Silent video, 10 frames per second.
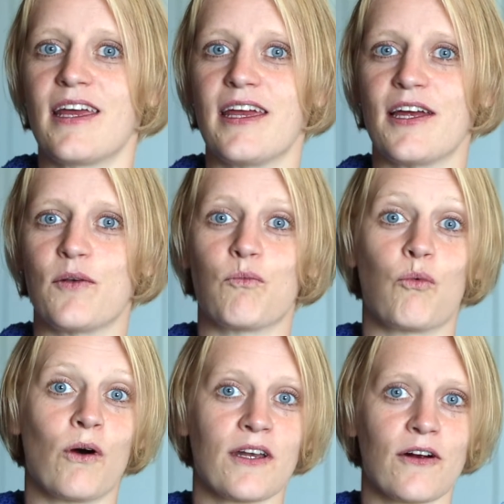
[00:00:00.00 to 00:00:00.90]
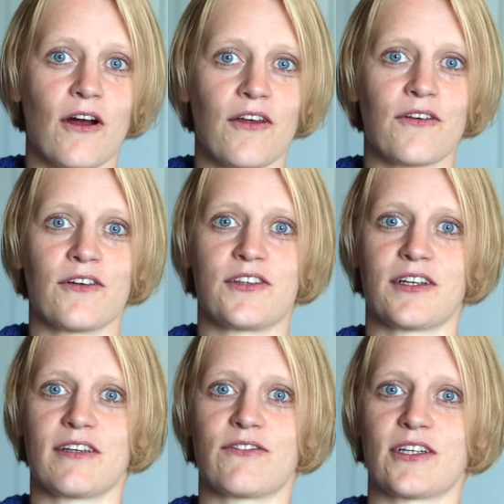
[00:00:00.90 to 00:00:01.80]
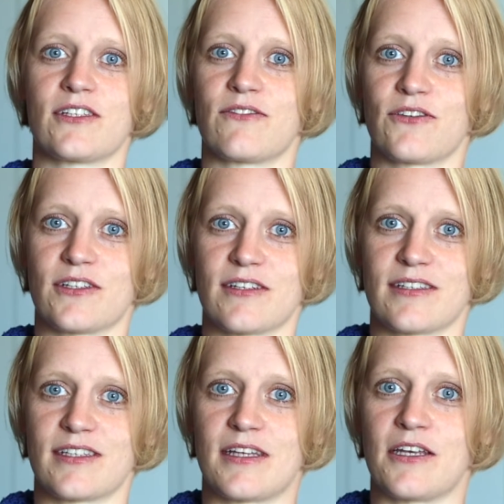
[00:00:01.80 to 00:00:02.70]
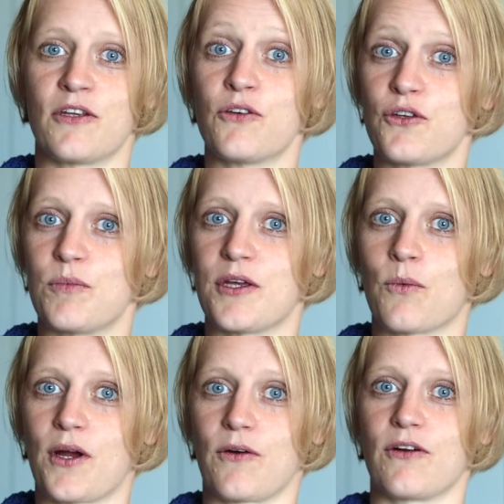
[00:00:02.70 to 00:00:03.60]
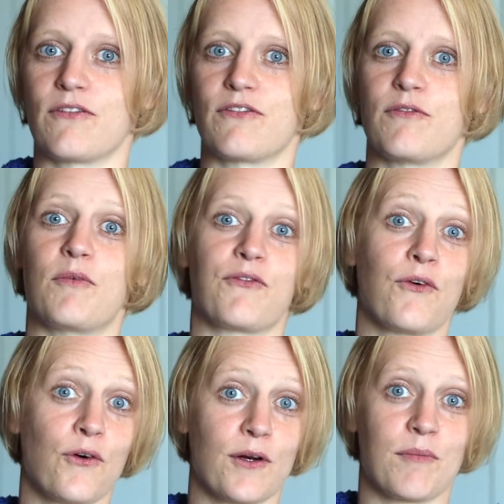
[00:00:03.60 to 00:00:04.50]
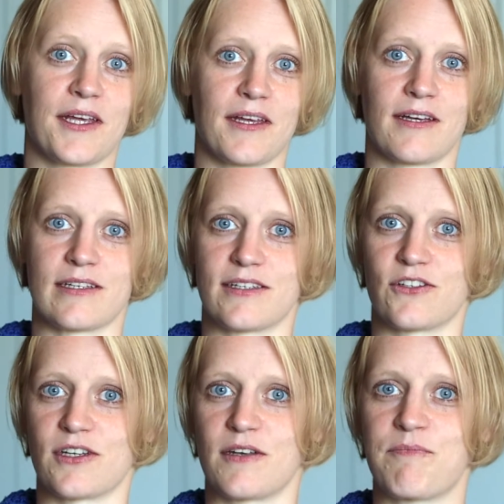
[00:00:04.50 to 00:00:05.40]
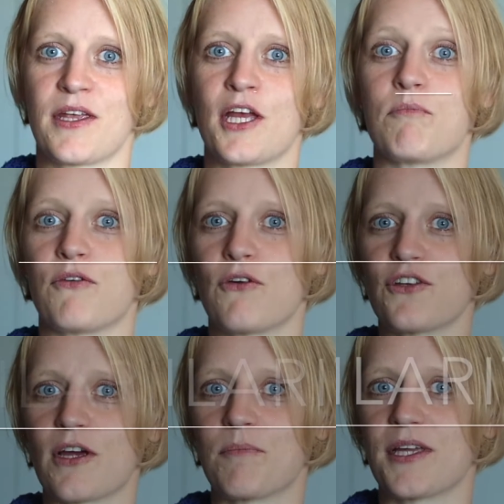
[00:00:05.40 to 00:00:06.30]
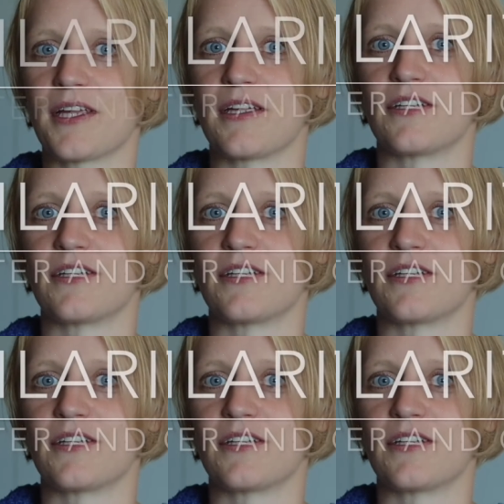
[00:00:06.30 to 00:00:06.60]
And what are other significant differences that you should be aware of before making a decision? Before jumping